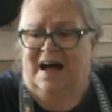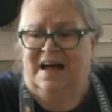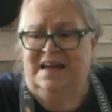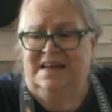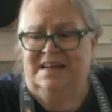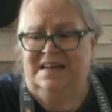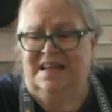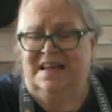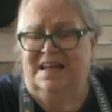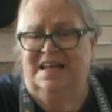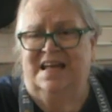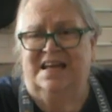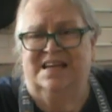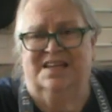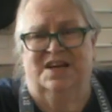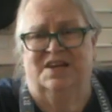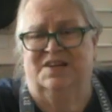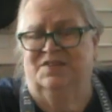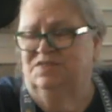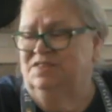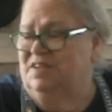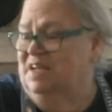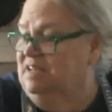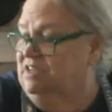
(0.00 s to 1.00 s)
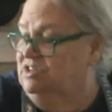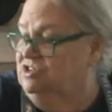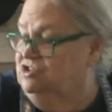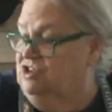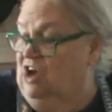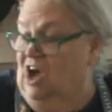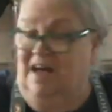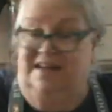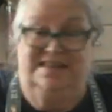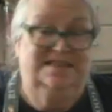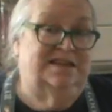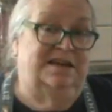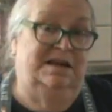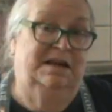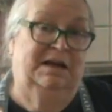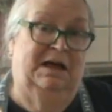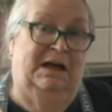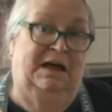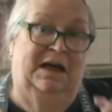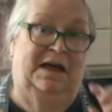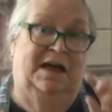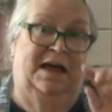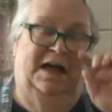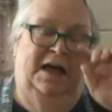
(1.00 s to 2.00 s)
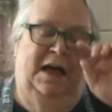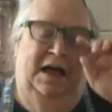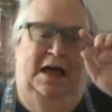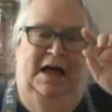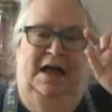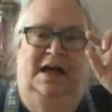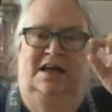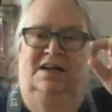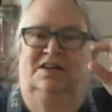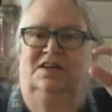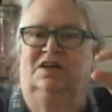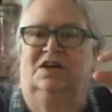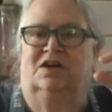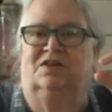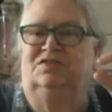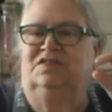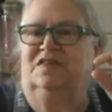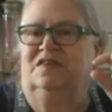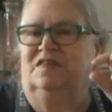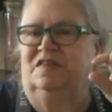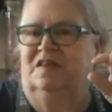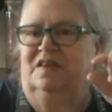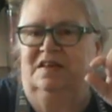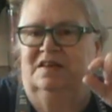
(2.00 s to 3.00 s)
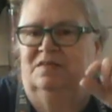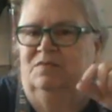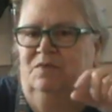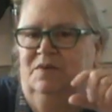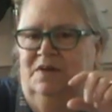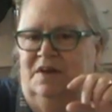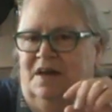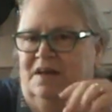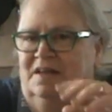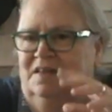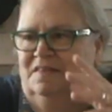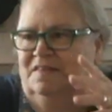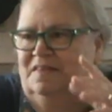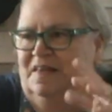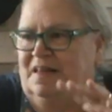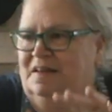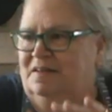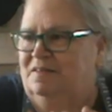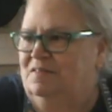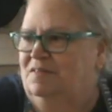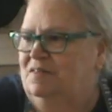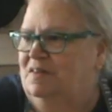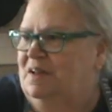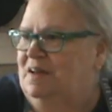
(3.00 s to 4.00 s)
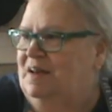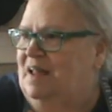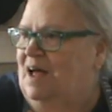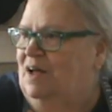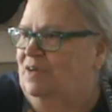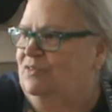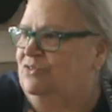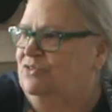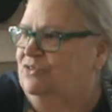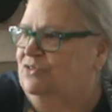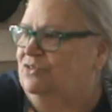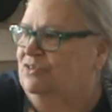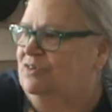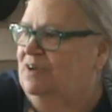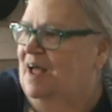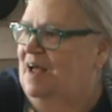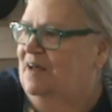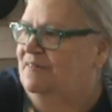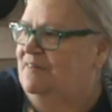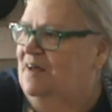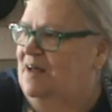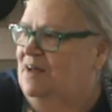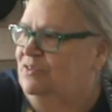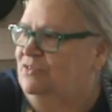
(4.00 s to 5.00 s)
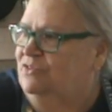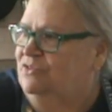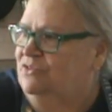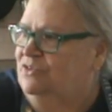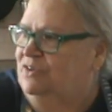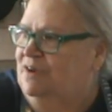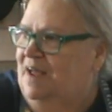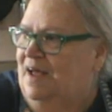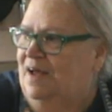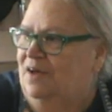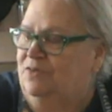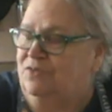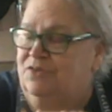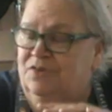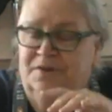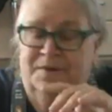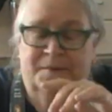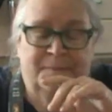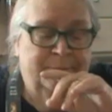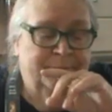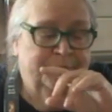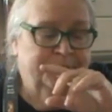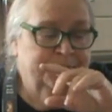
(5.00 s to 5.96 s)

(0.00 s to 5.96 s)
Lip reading: it like I take a shot. You know, just a, when, is that an ounce or half ounce or an ounce?